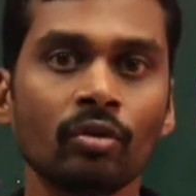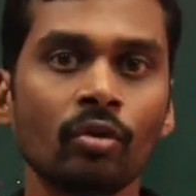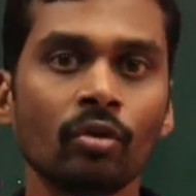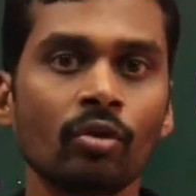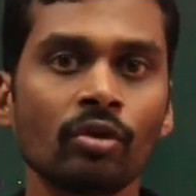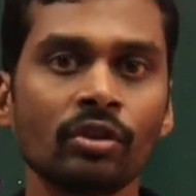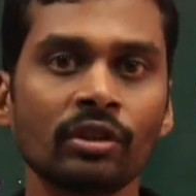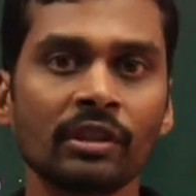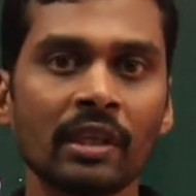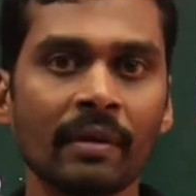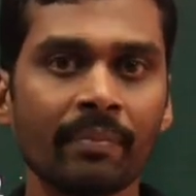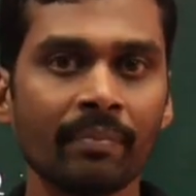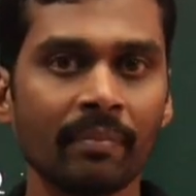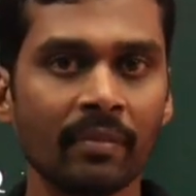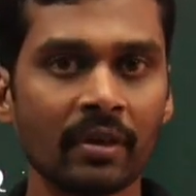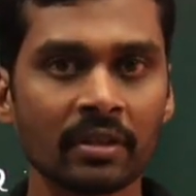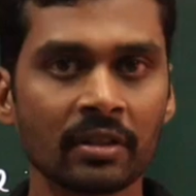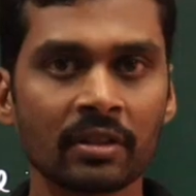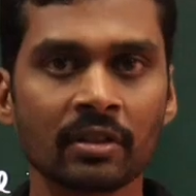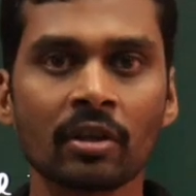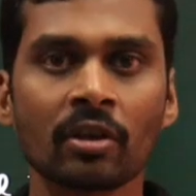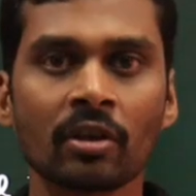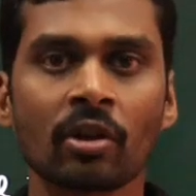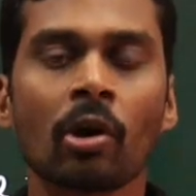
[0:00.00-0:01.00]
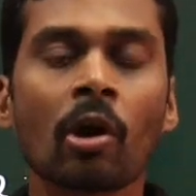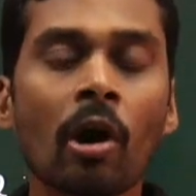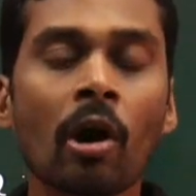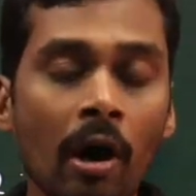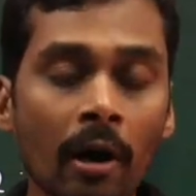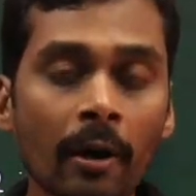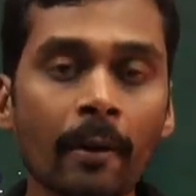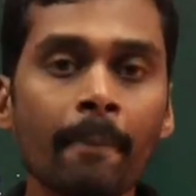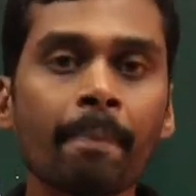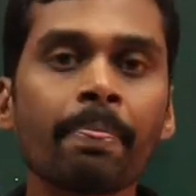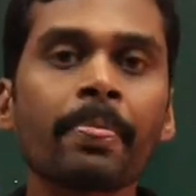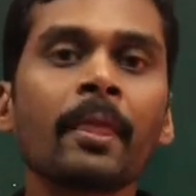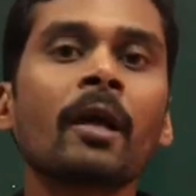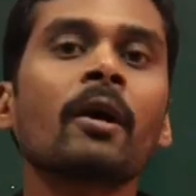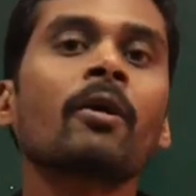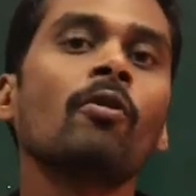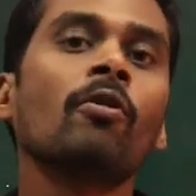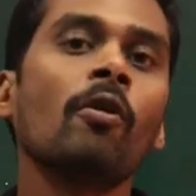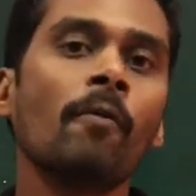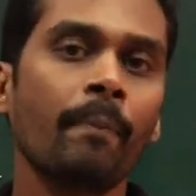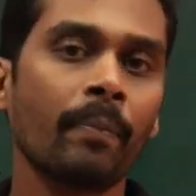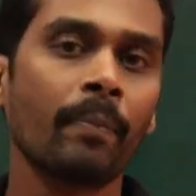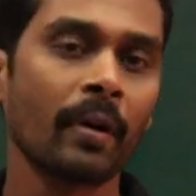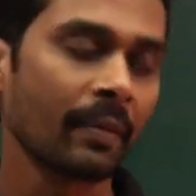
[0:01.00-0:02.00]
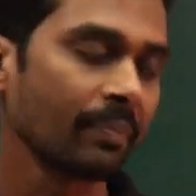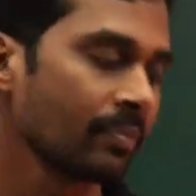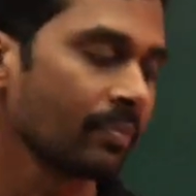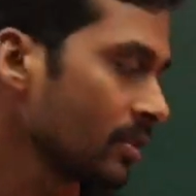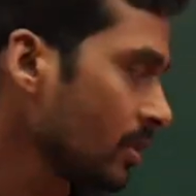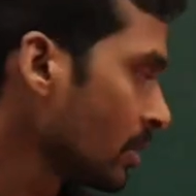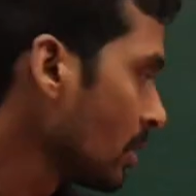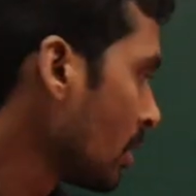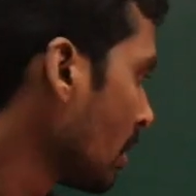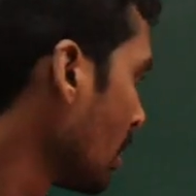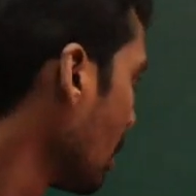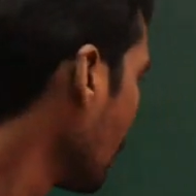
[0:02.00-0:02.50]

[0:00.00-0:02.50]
those numbers are called coprimes.